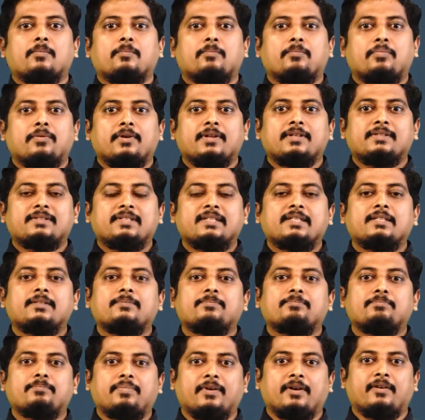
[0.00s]
Present
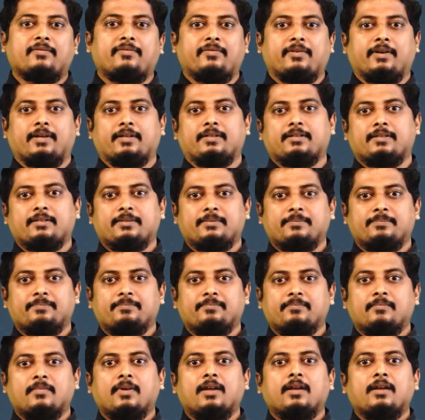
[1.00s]
perfect.
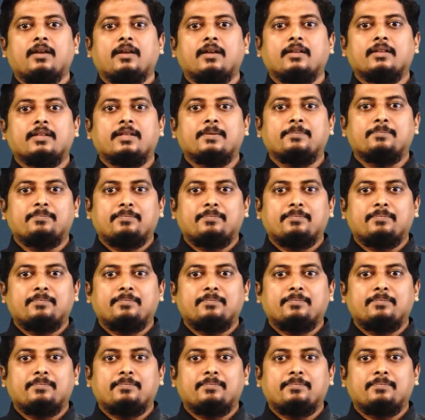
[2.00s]
The